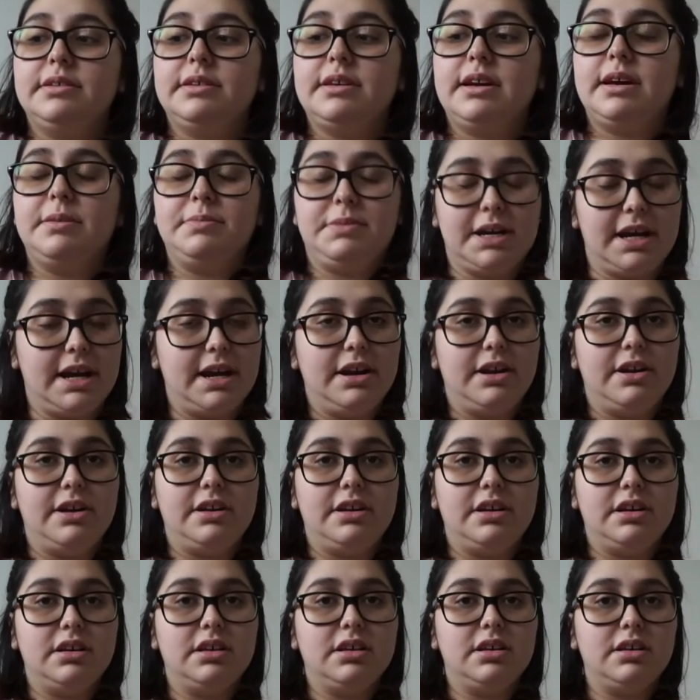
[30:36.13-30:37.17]
I'm tired
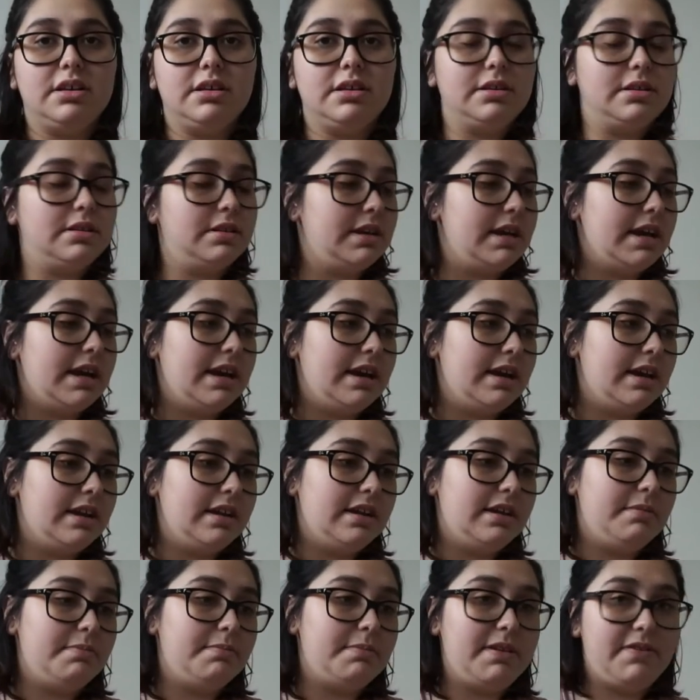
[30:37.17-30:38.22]

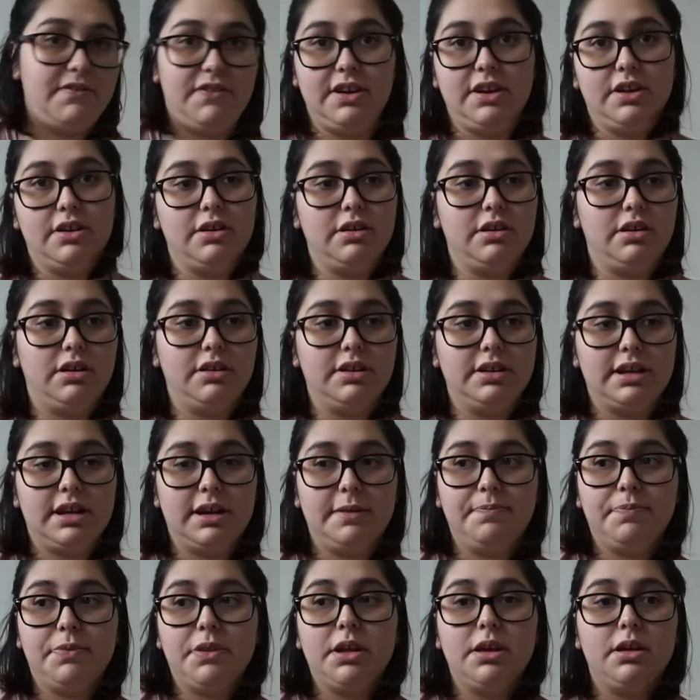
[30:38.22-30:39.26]
and my feet hurt all the
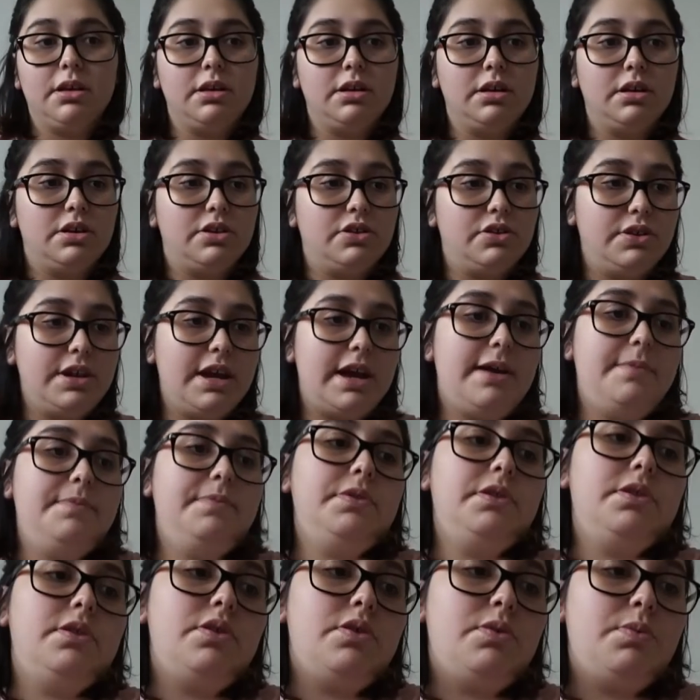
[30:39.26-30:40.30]
time. So yeah,
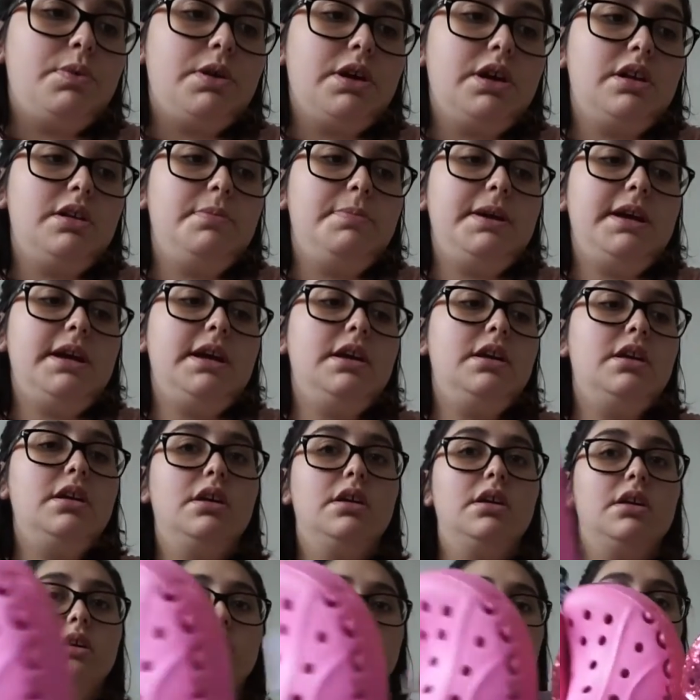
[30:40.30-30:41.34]
we're going to be
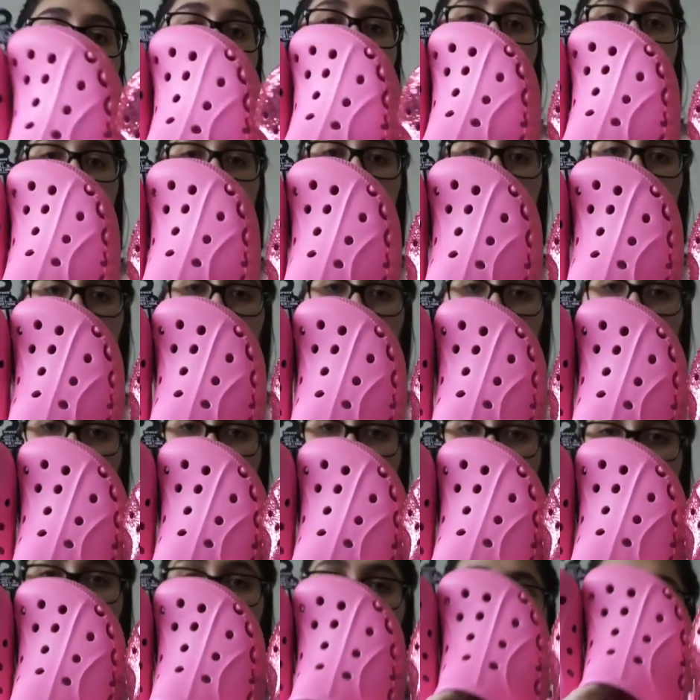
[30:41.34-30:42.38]

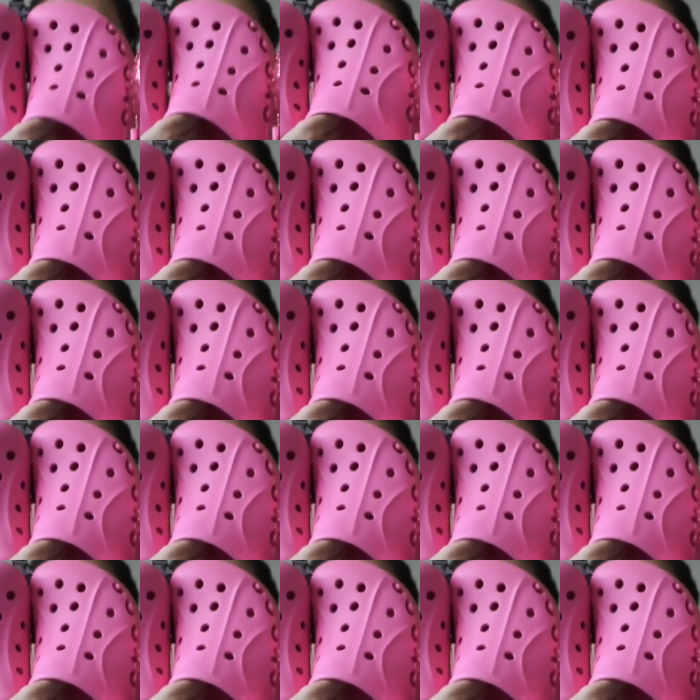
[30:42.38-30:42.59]
twinning.